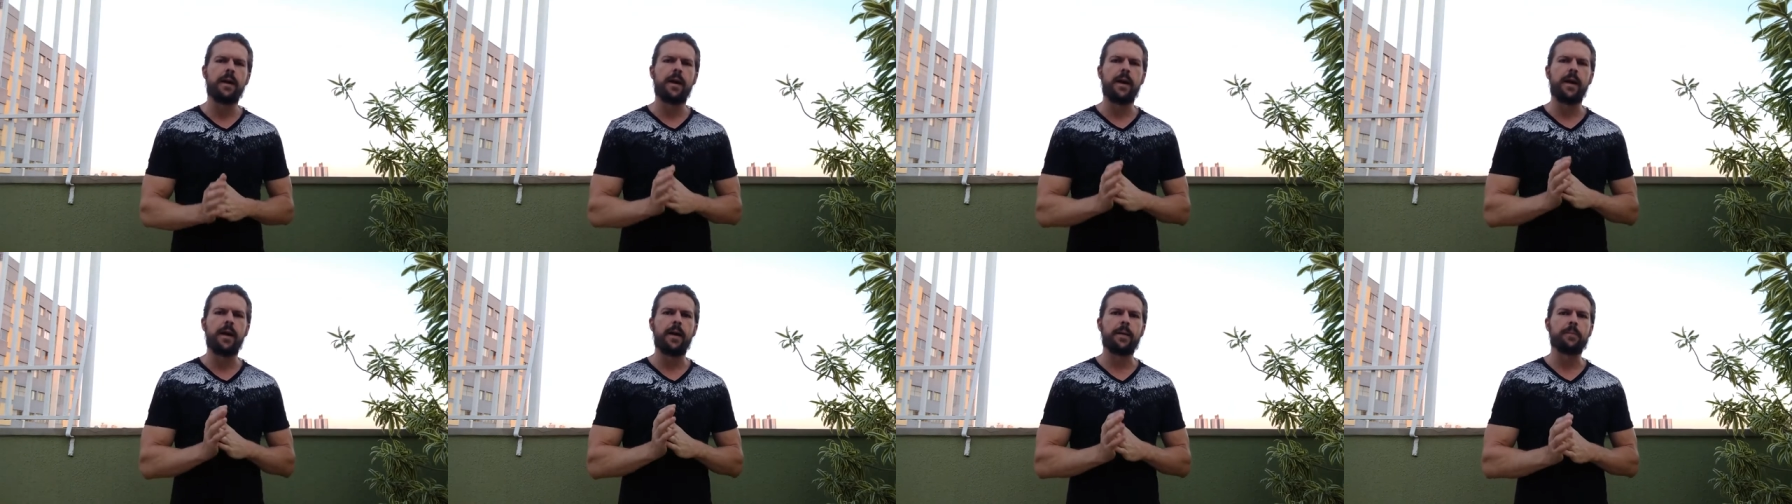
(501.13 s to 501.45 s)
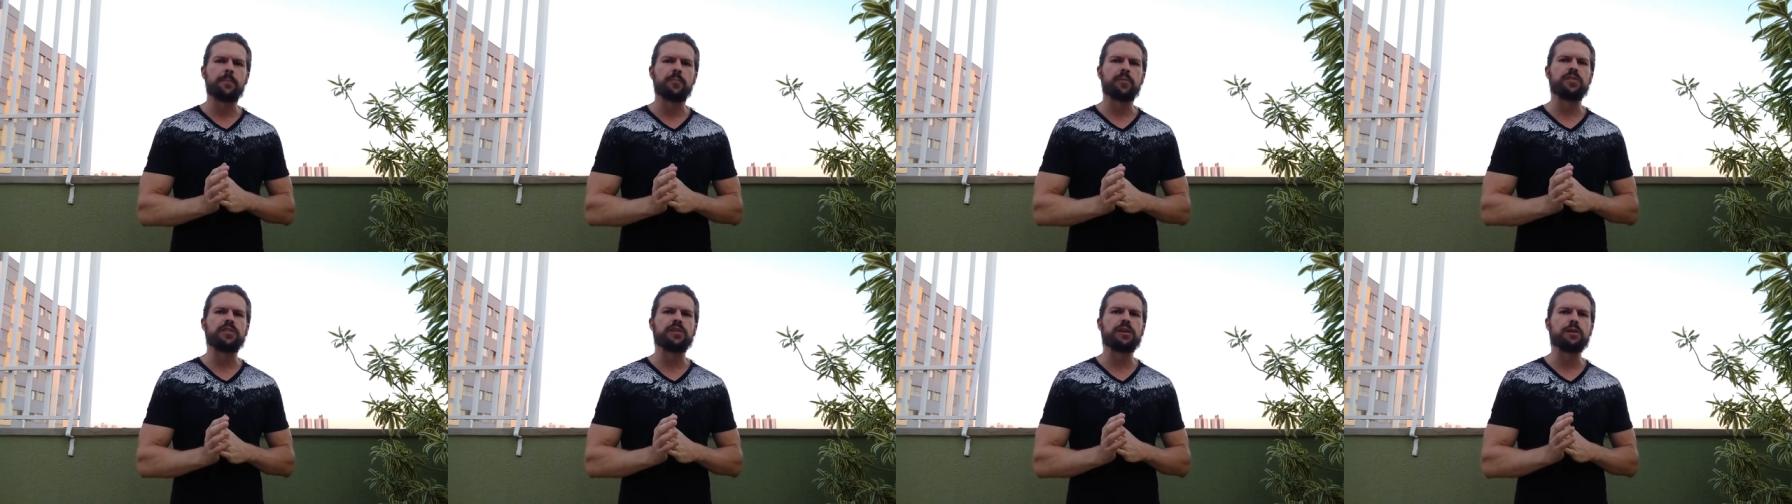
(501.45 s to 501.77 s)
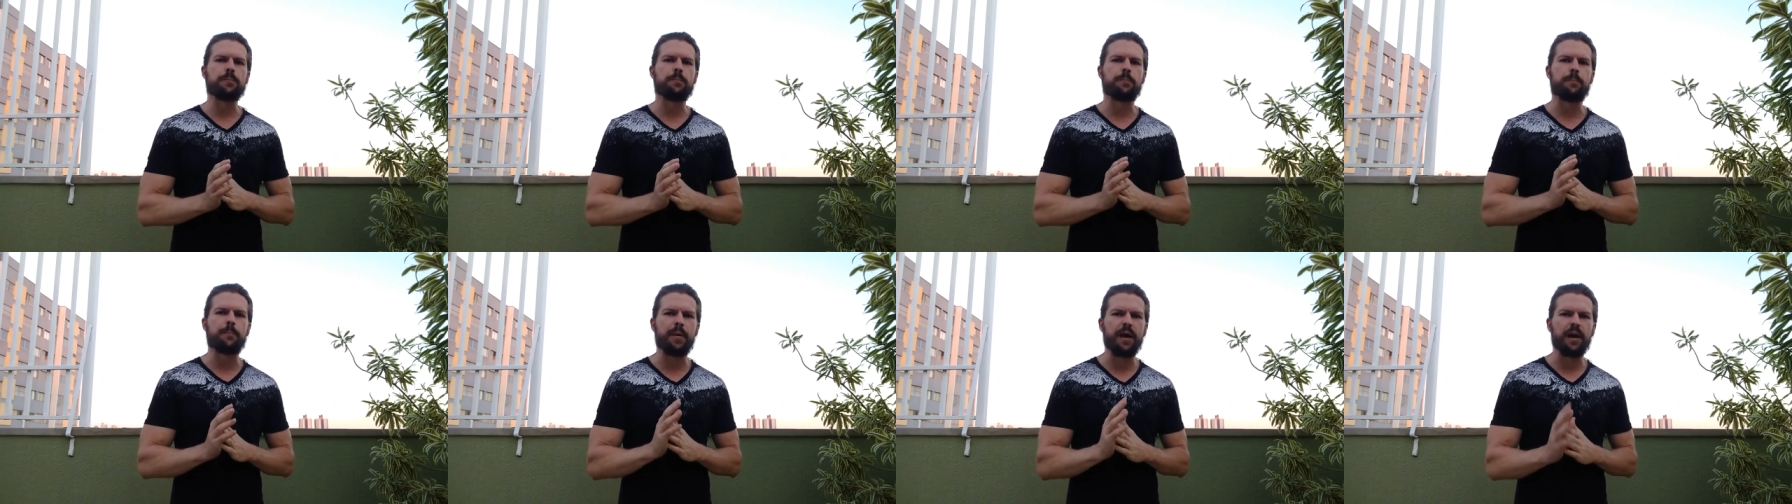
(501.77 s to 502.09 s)
um, the
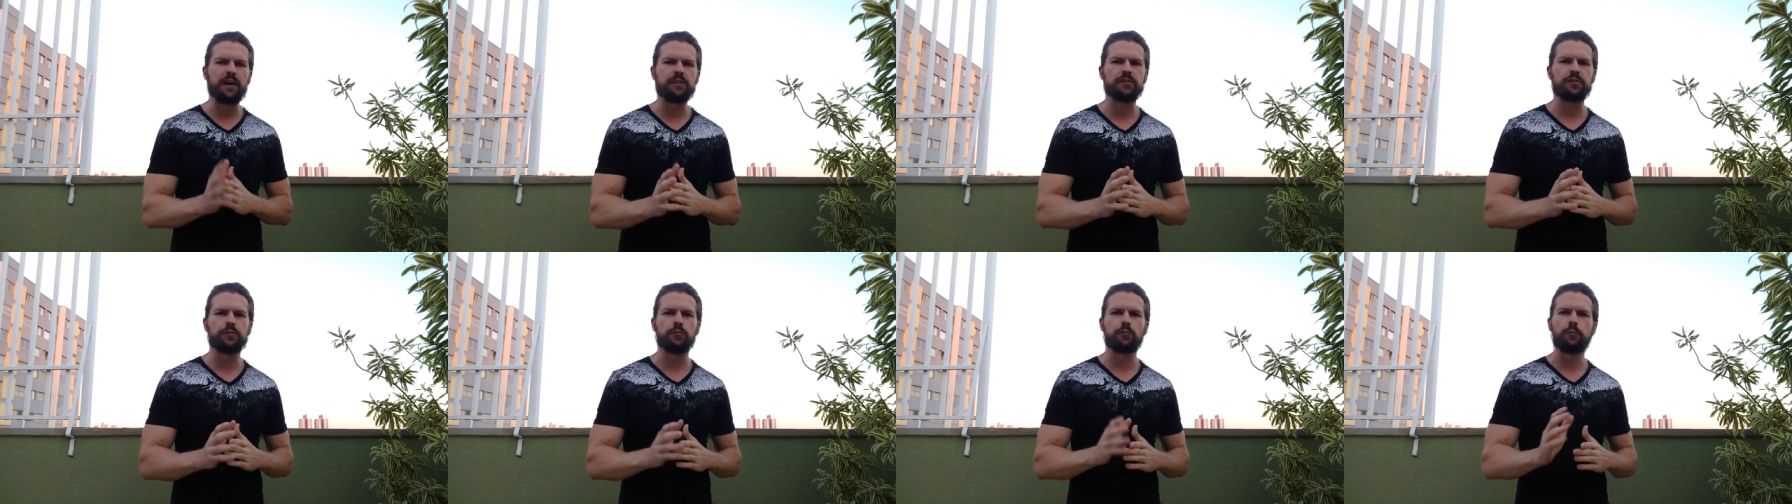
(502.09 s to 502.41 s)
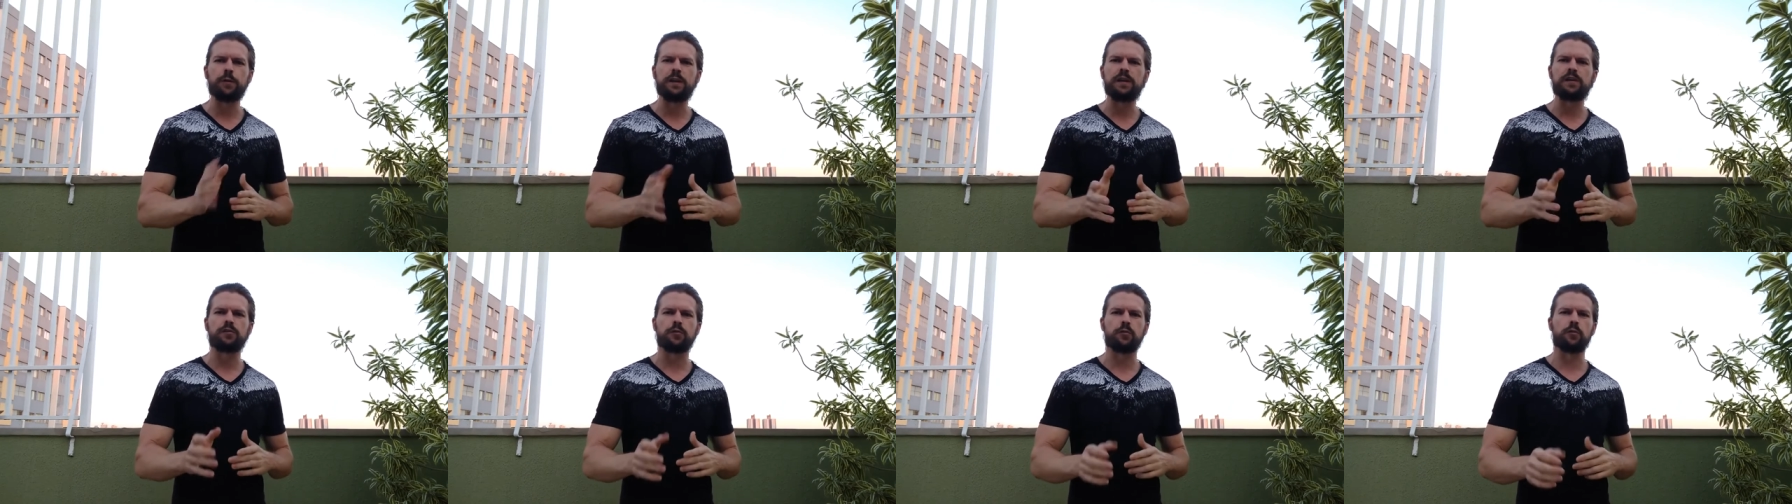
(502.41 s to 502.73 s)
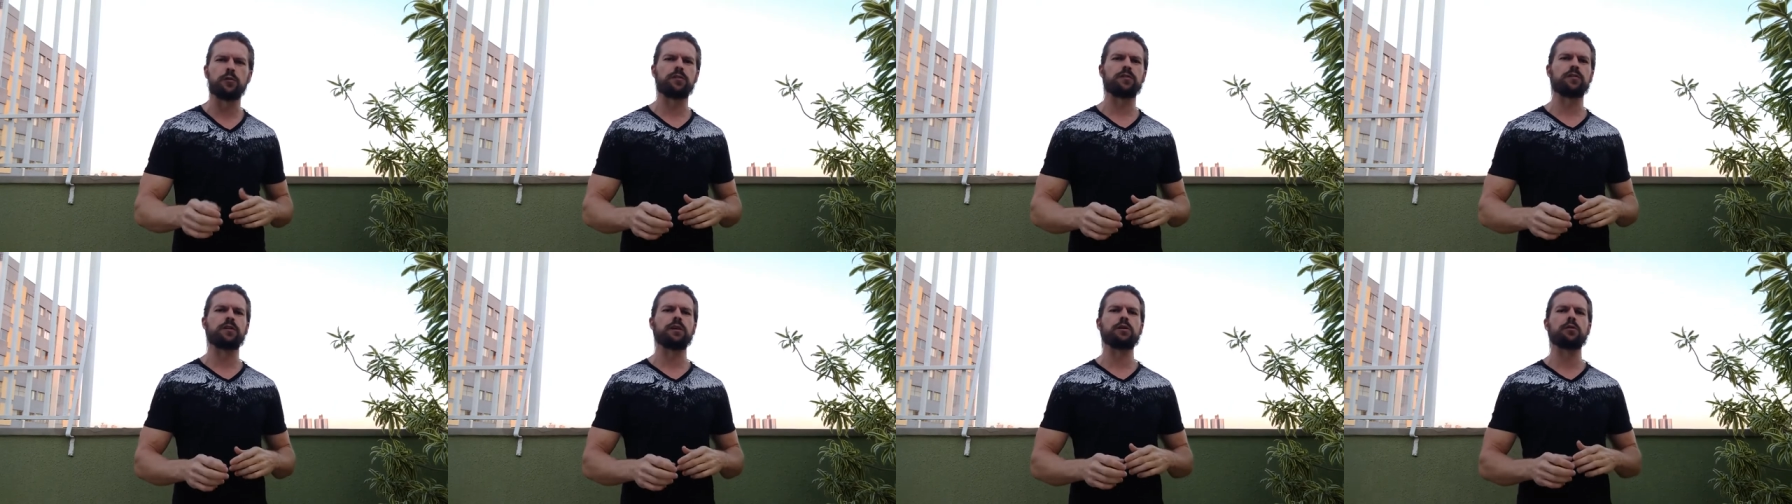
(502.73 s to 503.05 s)
best
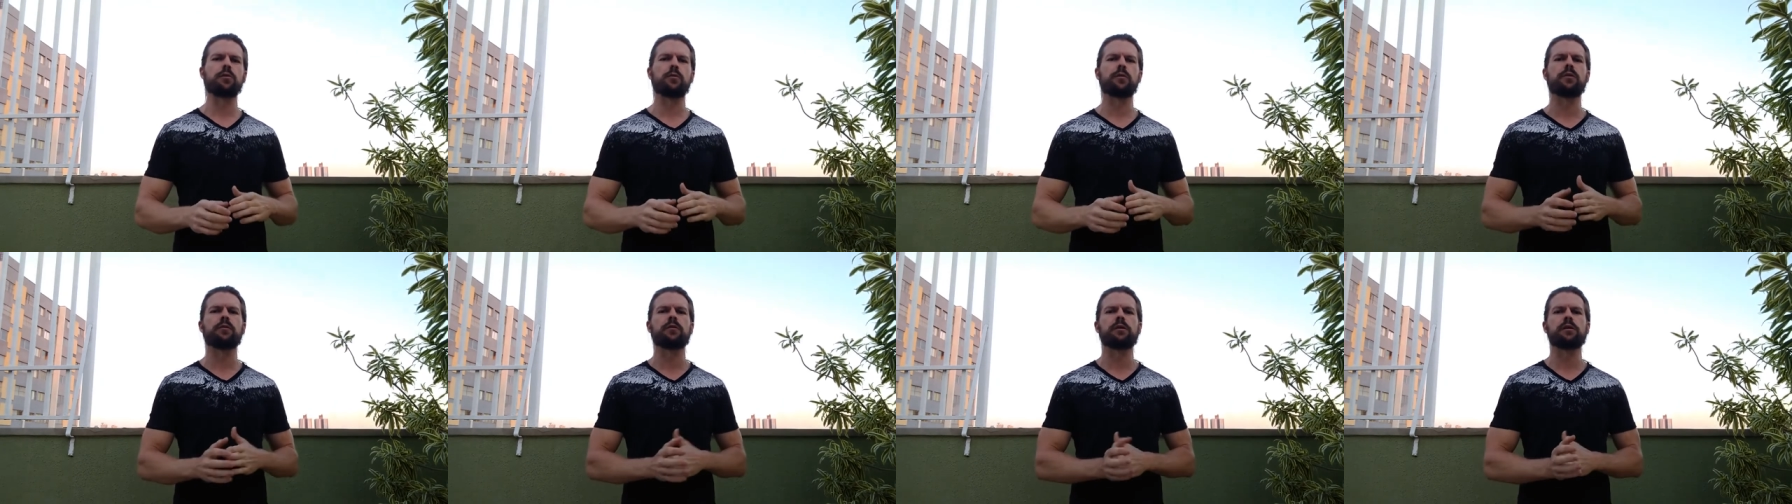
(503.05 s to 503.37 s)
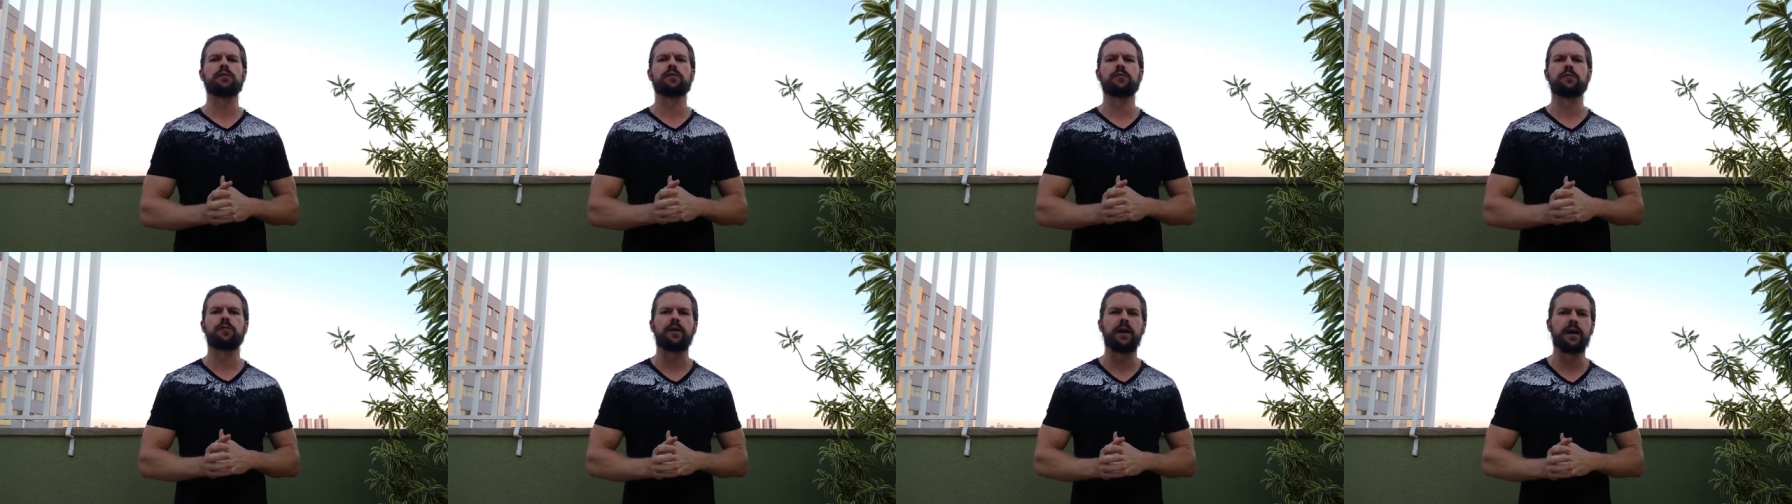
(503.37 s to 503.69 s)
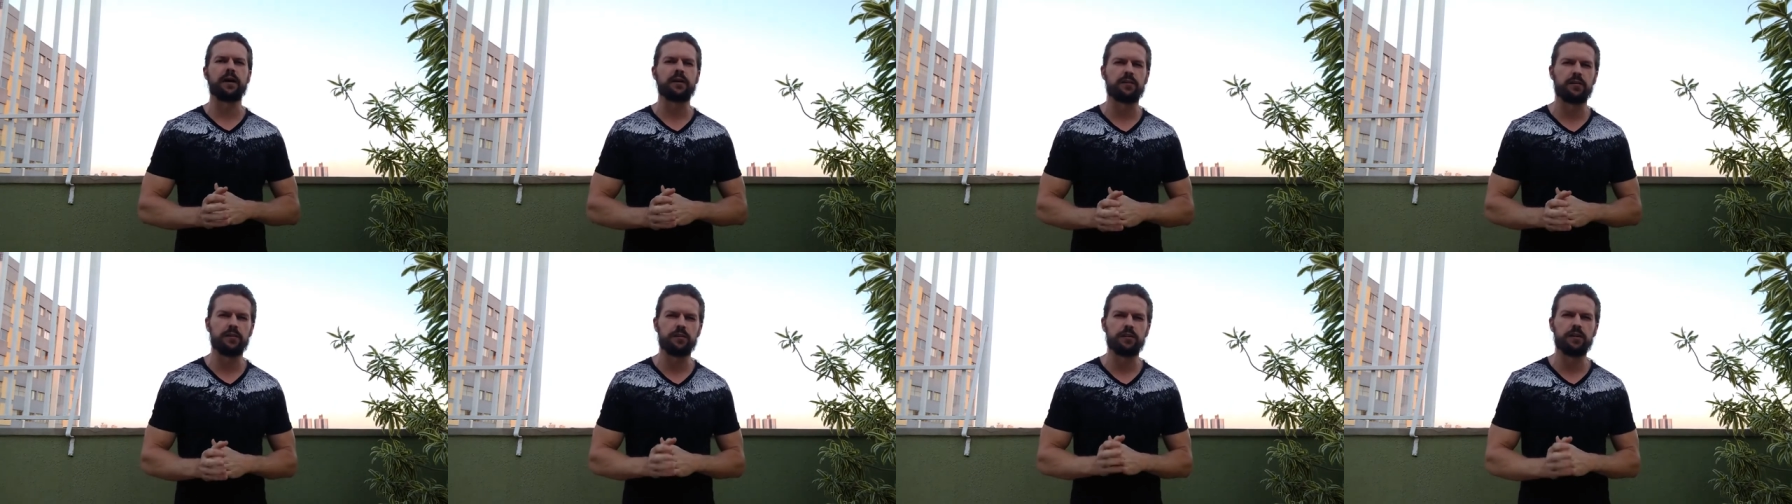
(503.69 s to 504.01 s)
resource that you're going to
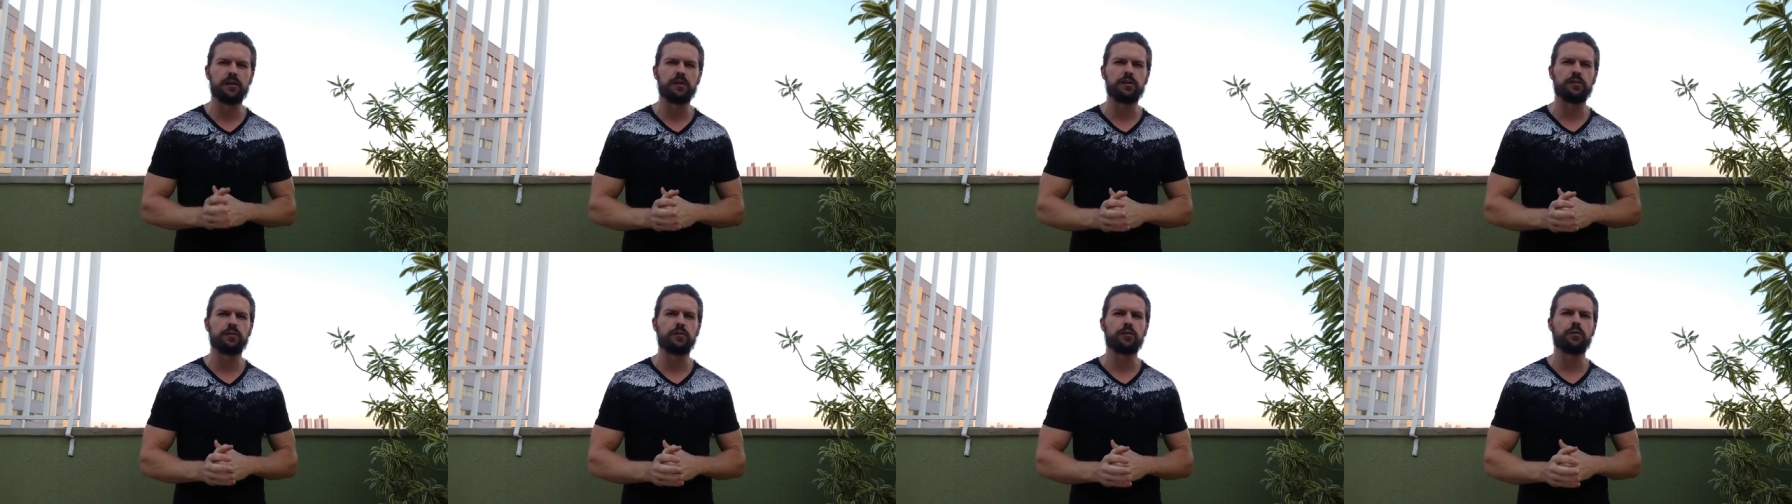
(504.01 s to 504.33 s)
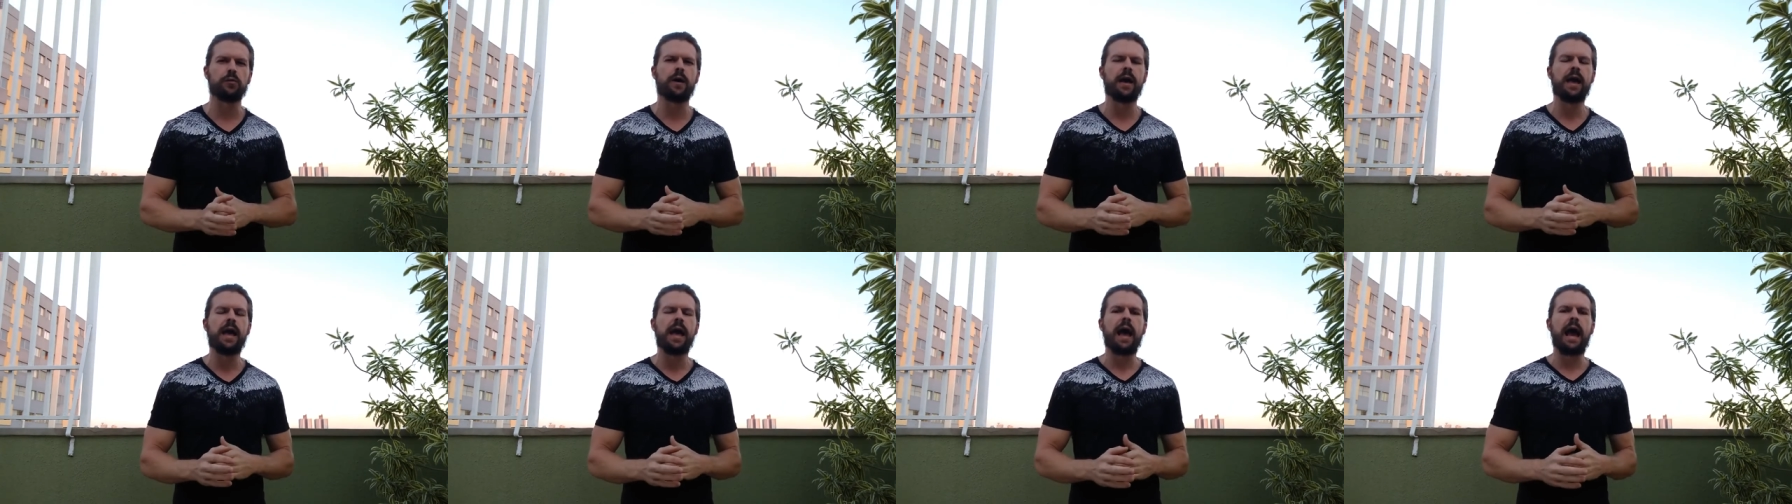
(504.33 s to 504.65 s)
find to teach you